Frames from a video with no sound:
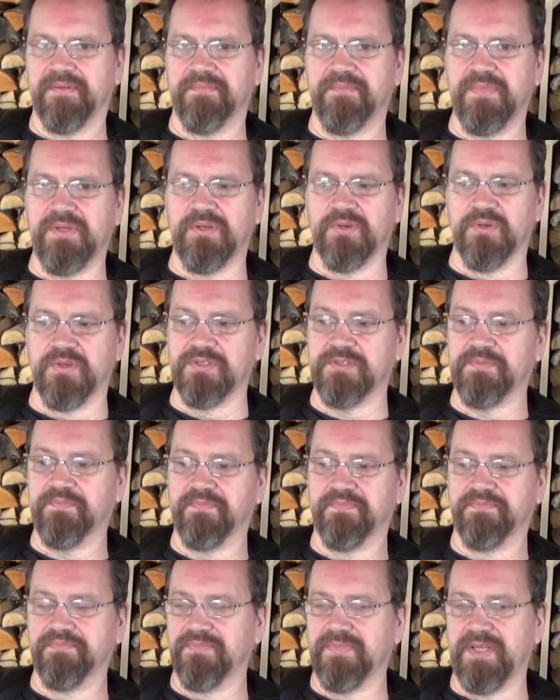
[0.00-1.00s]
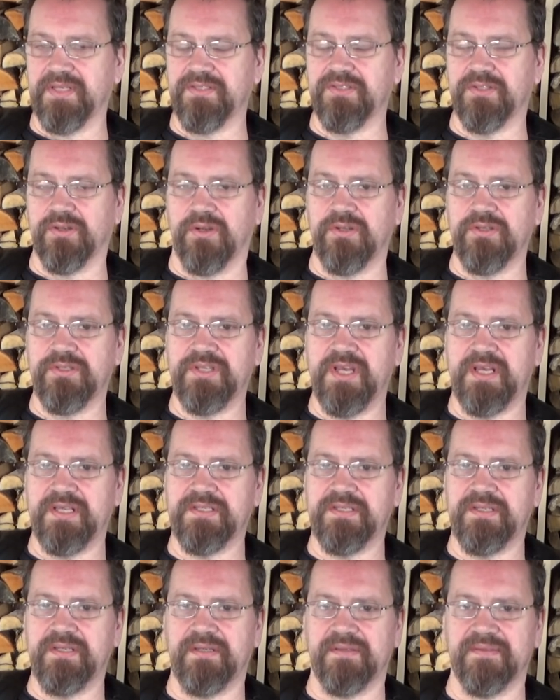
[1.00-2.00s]
because they started
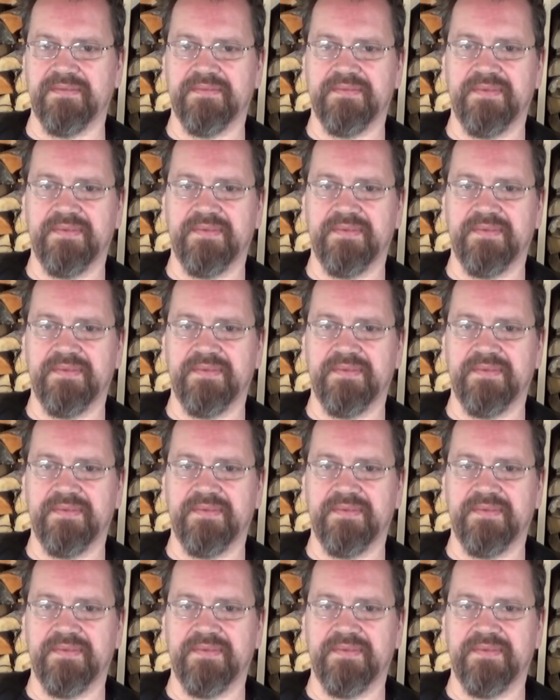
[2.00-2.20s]
testing,